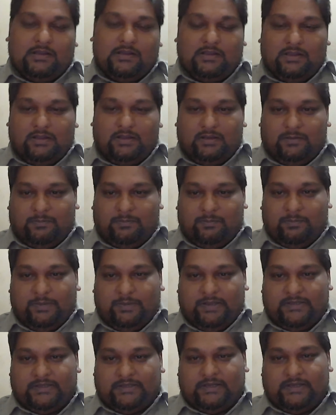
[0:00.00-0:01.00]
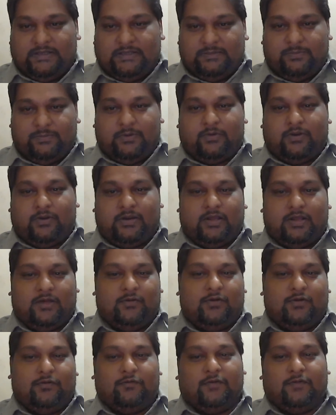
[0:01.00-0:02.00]
It basically is broken down
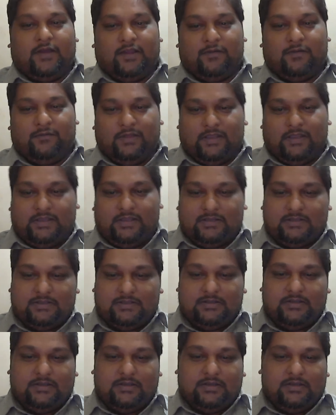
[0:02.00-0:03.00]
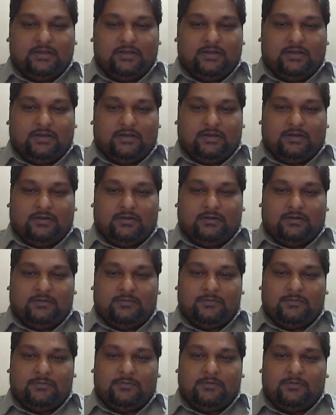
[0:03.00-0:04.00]
into 5 days.
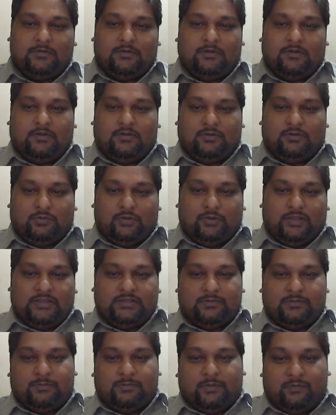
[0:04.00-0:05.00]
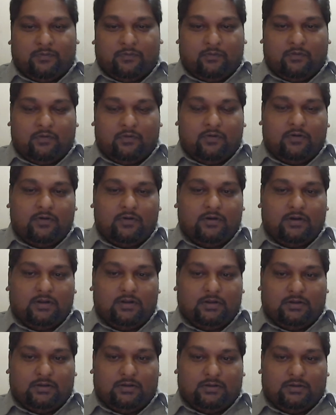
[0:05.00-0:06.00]
Um, 2 days before
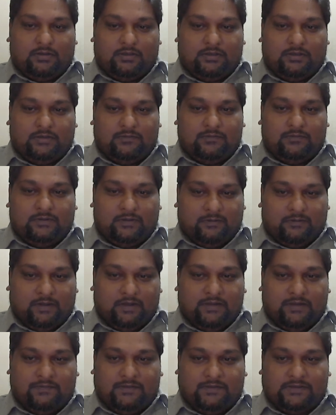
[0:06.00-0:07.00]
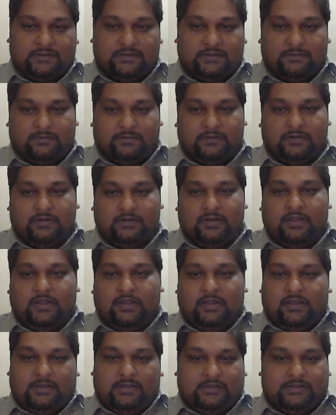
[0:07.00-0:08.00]
the Diwali festival.
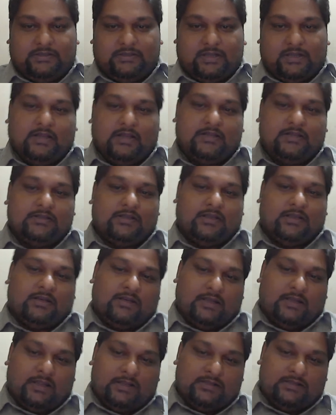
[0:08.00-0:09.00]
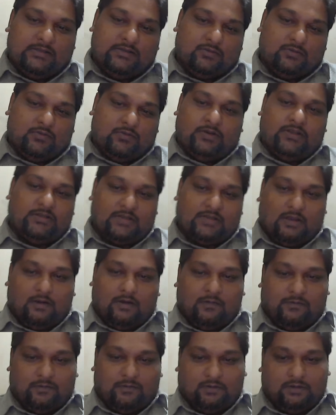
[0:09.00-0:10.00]
It starts and it ends 2 days
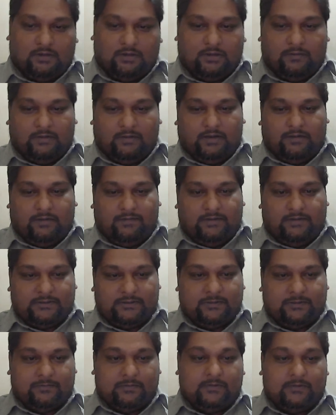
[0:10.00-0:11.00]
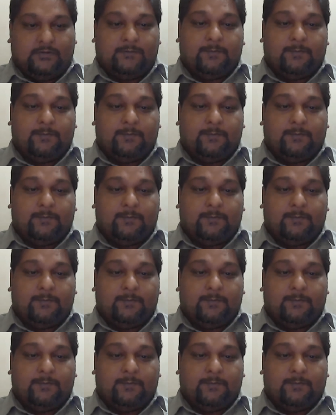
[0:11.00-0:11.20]
after the Diwali festival.